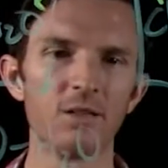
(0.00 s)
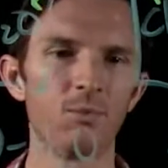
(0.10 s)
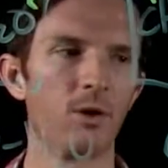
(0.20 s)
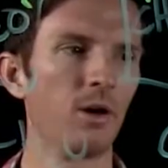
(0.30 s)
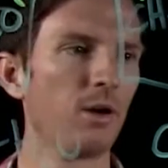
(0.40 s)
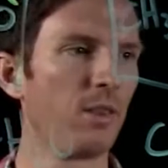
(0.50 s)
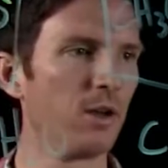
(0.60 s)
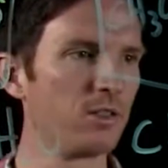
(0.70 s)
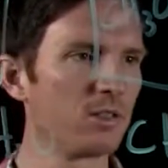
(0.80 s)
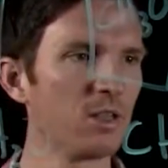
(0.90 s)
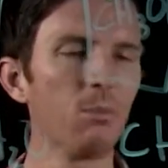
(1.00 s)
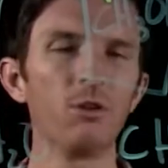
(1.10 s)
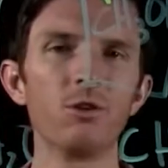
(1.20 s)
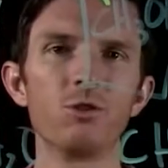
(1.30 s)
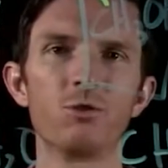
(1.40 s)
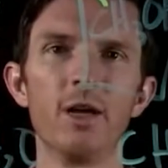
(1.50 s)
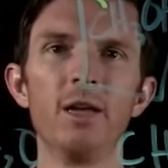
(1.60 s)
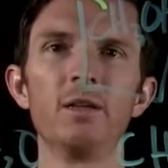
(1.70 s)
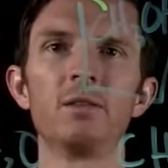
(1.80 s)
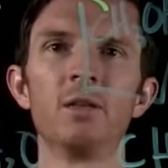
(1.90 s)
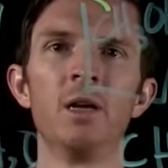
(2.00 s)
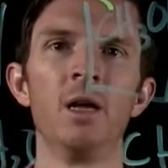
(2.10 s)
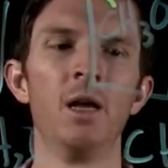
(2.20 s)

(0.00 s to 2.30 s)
to this where there's similar strengths